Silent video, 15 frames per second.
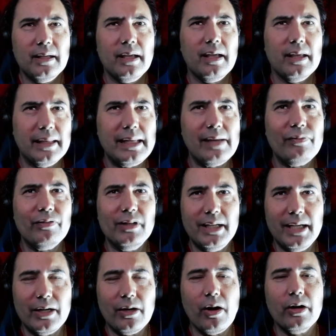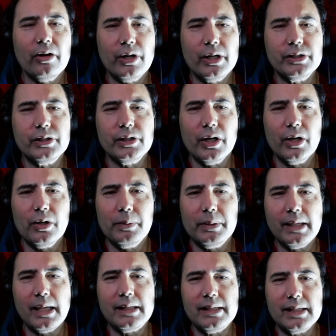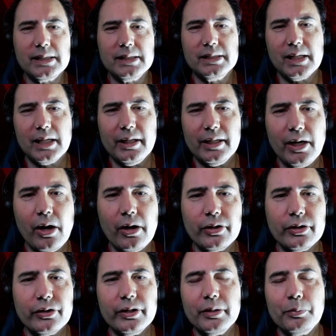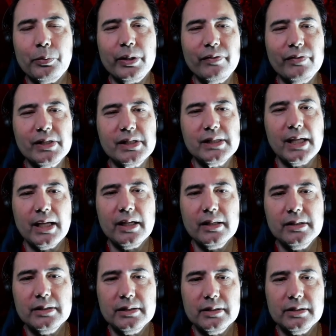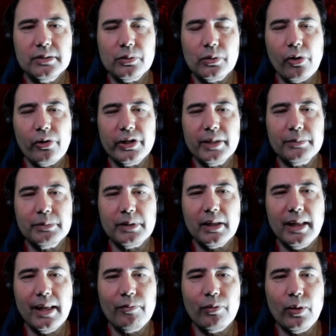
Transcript: they definitely get harder as you go, but not necessarily harder than the previous stage. We're already up to level